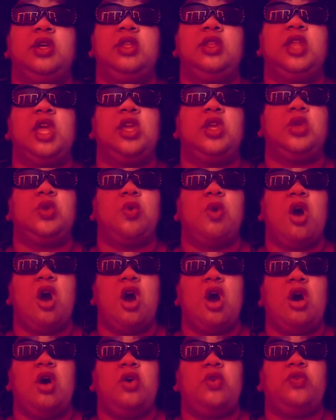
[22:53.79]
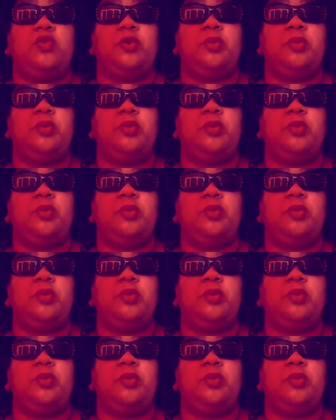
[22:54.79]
Thank you all for